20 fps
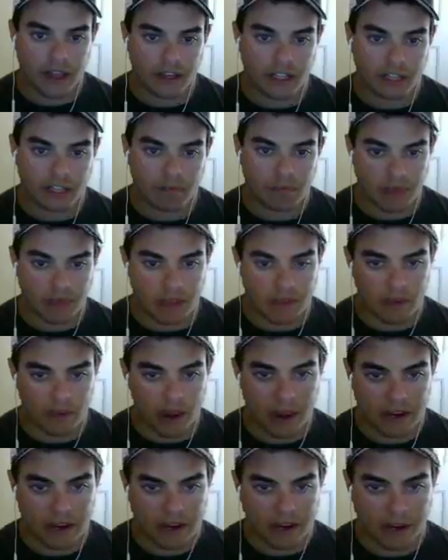just be
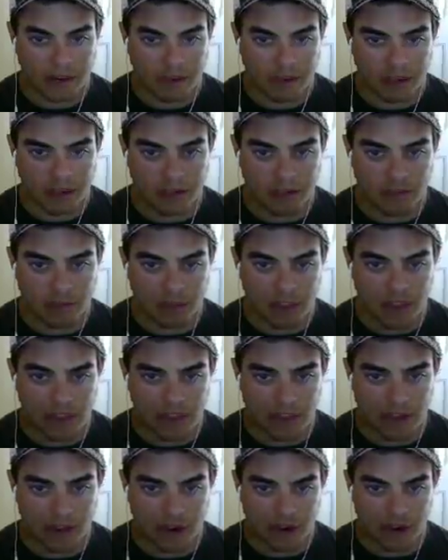ready to be
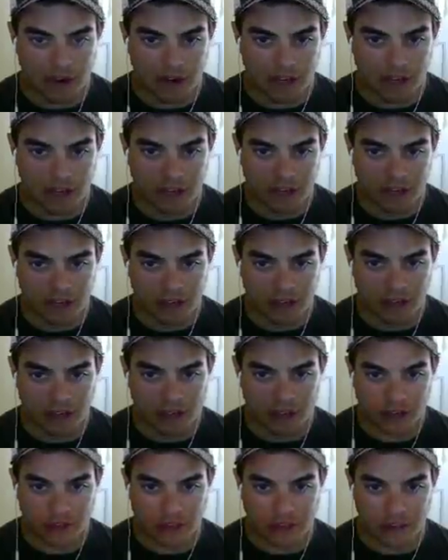that third and get in
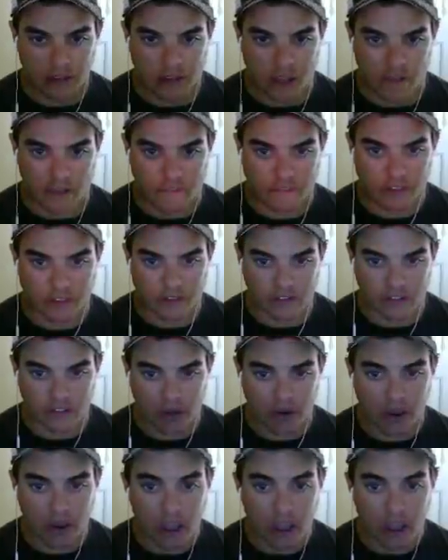the offensive zone.